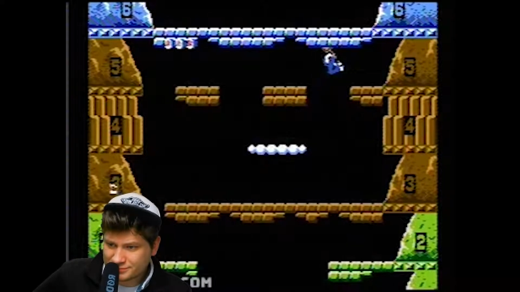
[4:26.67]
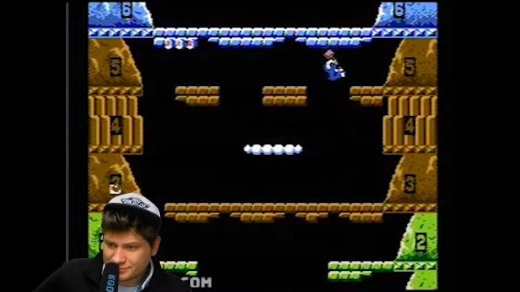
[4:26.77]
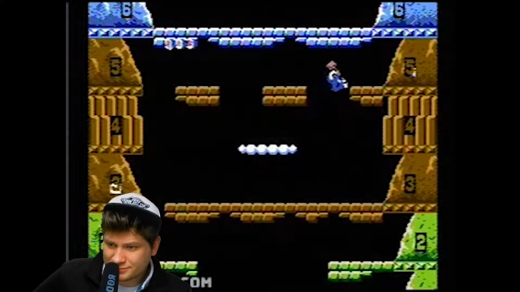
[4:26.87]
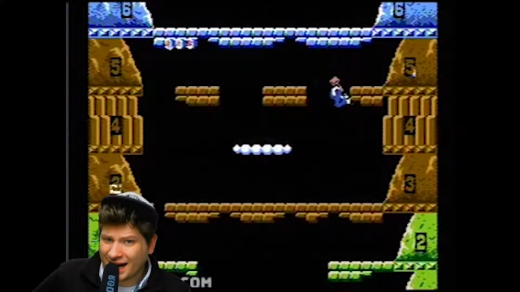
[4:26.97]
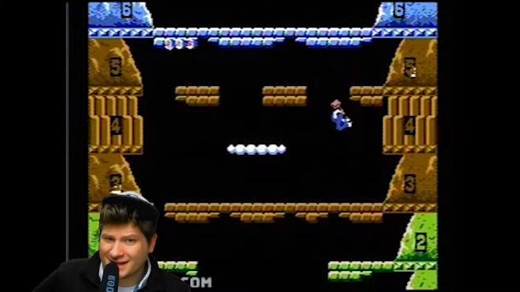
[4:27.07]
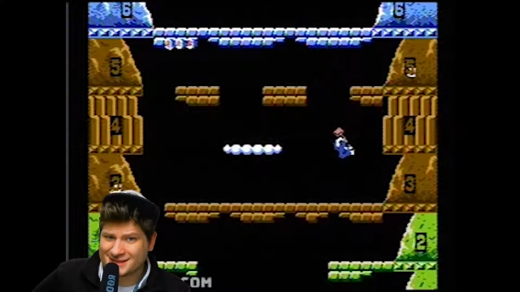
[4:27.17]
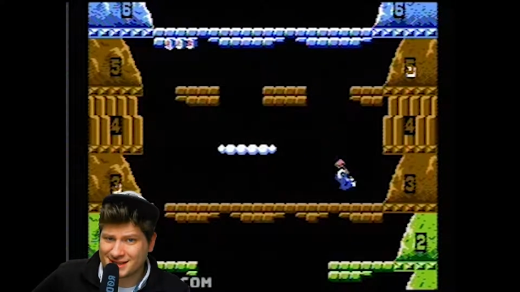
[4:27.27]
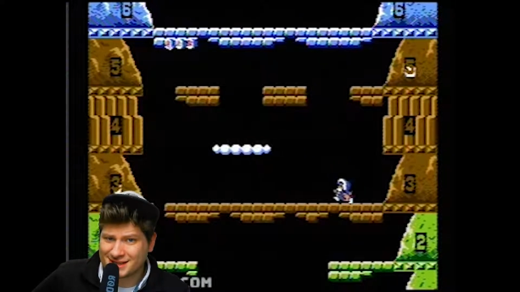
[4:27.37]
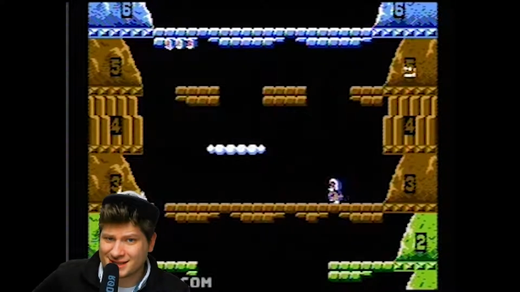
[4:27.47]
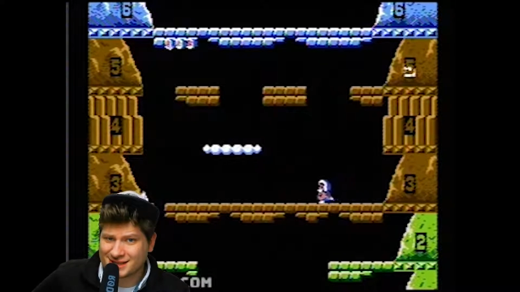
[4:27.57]
Ice
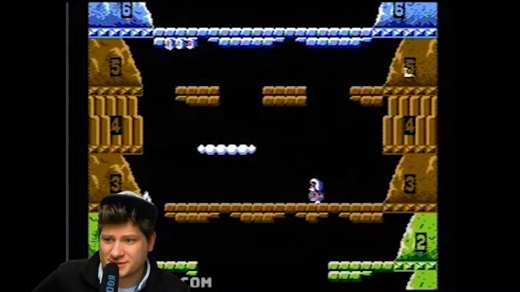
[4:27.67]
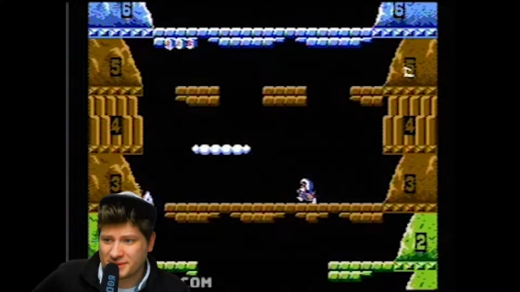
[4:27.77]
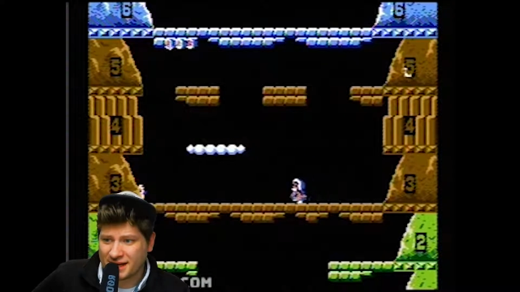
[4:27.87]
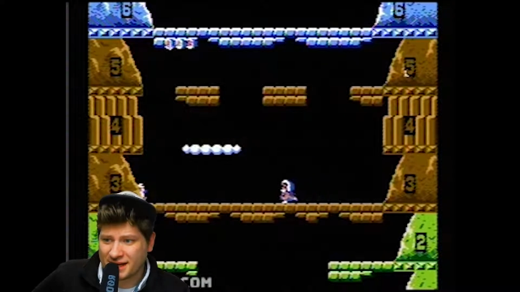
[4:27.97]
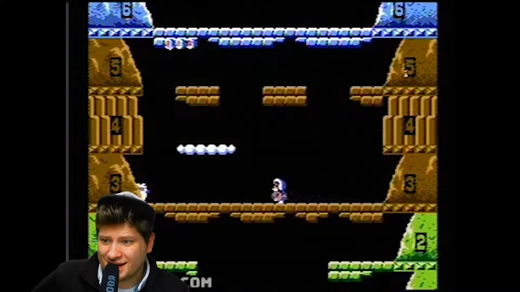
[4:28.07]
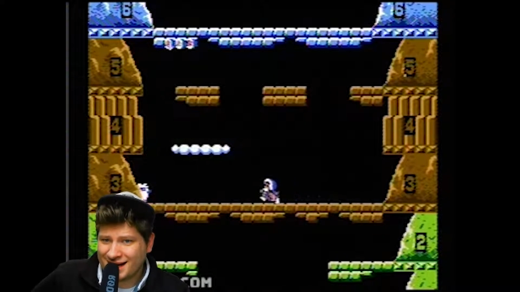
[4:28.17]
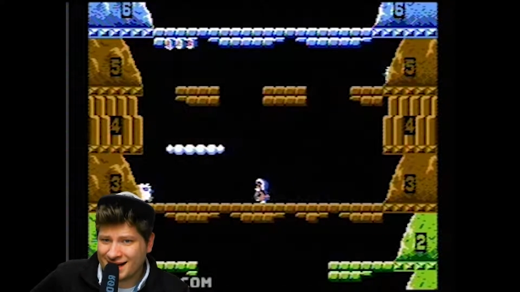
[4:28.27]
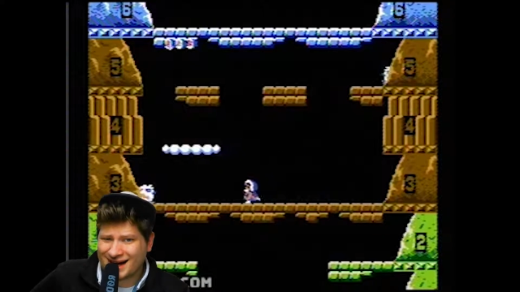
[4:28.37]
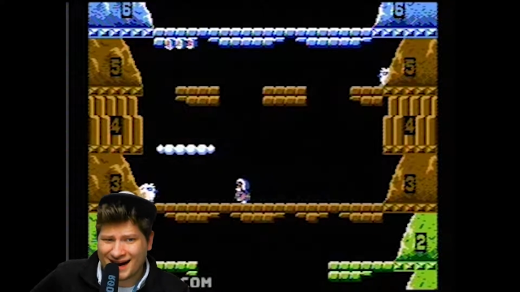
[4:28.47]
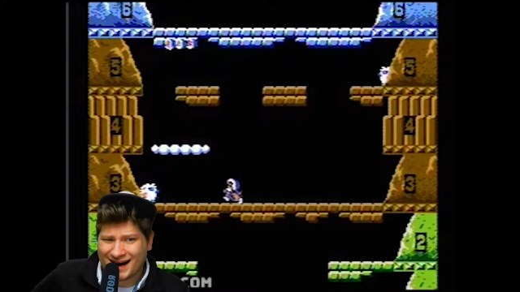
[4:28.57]
Climbers, man.
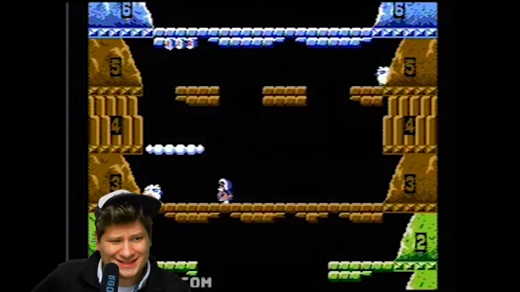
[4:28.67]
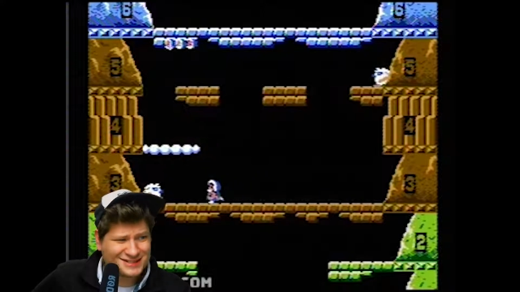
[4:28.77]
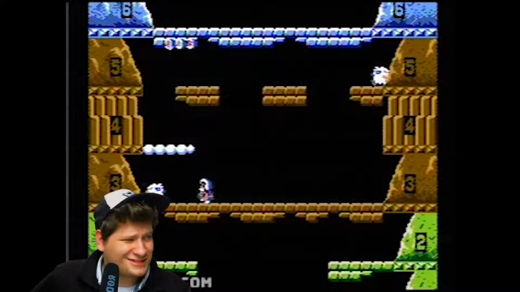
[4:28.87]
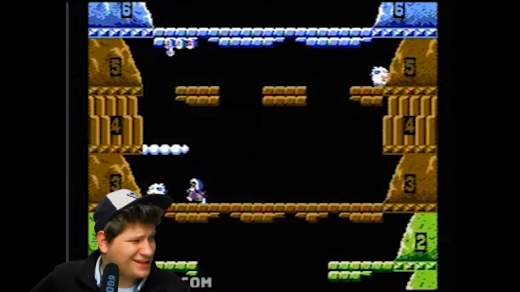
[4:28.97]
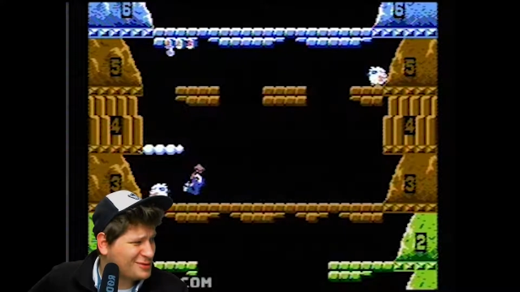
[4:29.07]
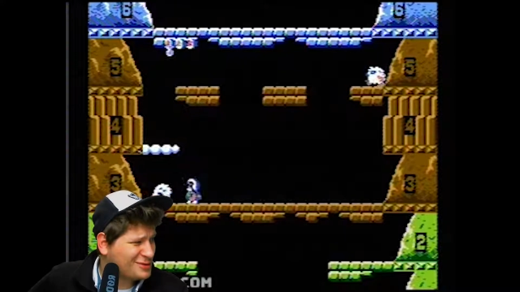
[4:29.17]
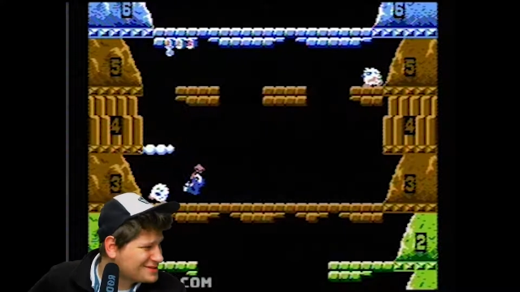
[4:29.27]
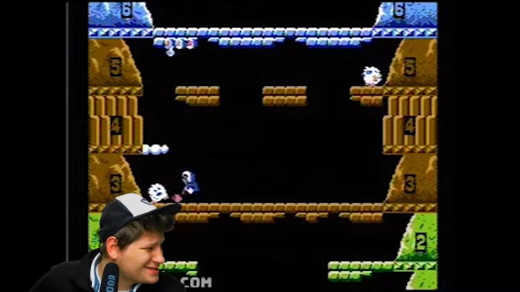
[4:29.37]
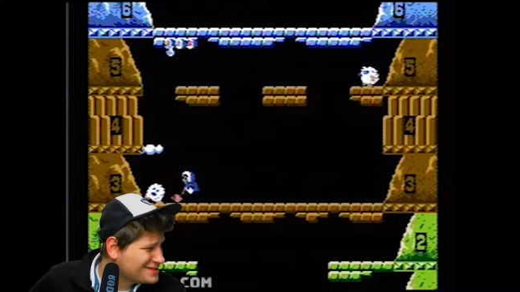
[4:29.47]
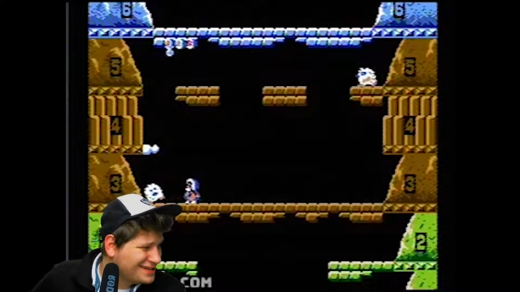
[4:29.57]
Ice Climbers?